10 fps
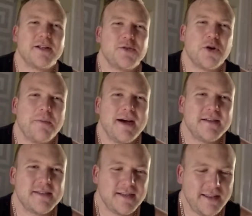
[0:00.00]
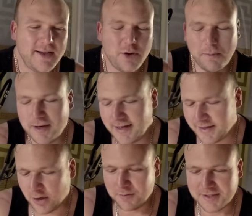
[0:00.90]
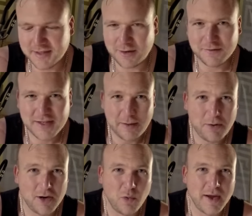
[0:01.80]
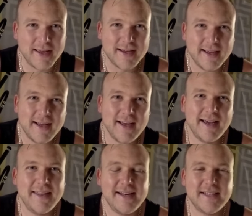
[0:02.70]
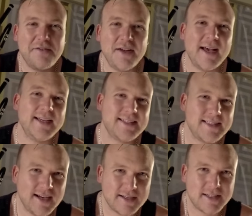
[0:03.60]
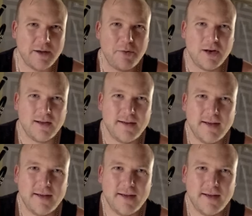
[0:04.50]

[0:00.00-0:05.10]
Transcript: to talk about the complete opposite of scapular winging, and that is having a stuck scapula.